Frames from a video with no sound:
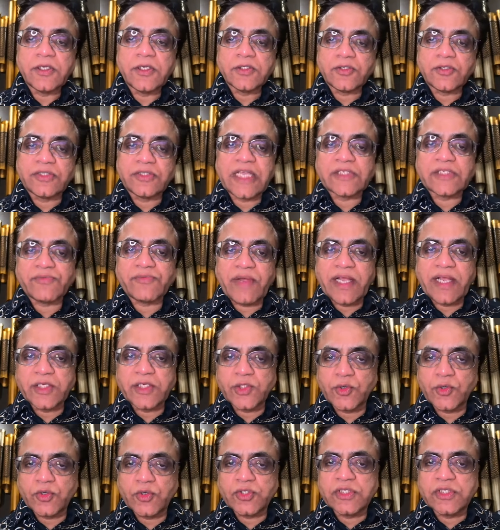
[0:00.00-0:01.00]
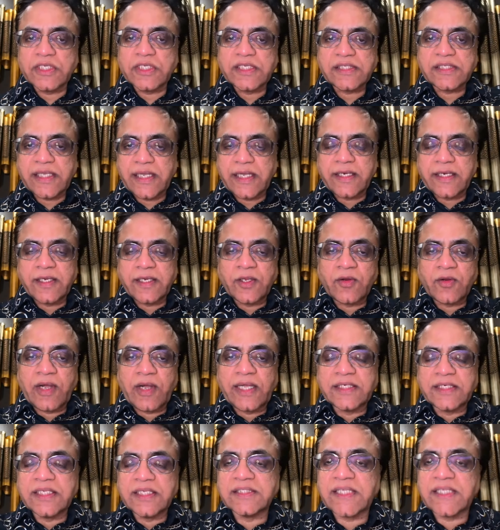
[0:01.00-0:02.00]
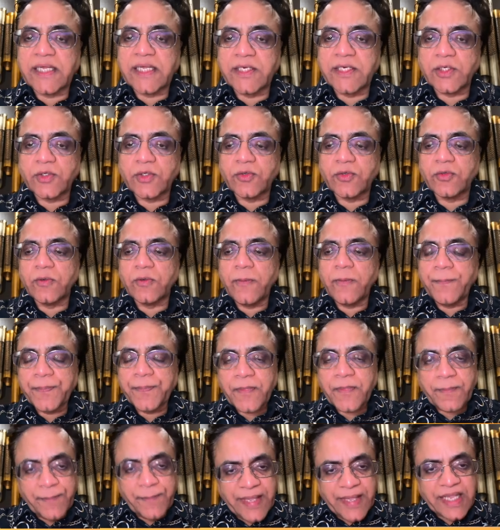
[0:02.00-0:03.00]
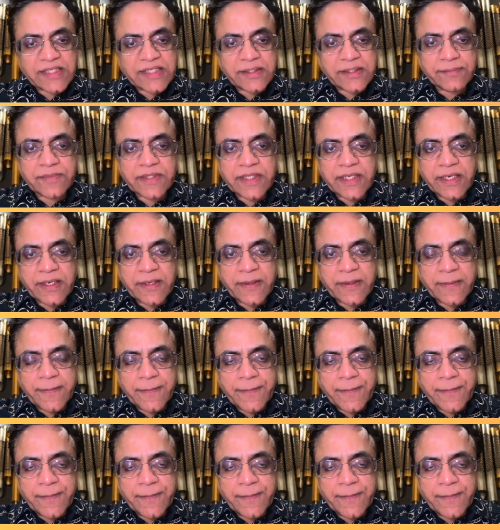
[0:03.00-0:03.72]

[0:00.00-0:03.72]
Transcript: So that's why I chose this. And, you know, I decided to make something